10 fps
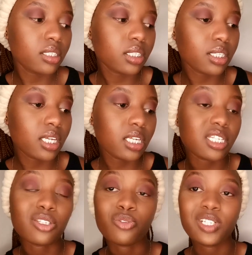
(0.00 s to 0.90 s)
is
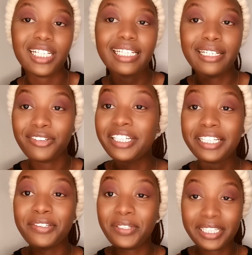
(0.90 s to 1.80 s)
really
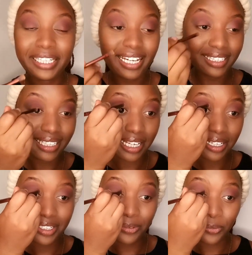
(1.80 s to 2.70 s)
nice. Like,
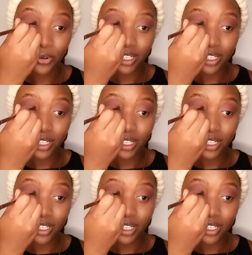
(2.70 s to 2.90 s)
what?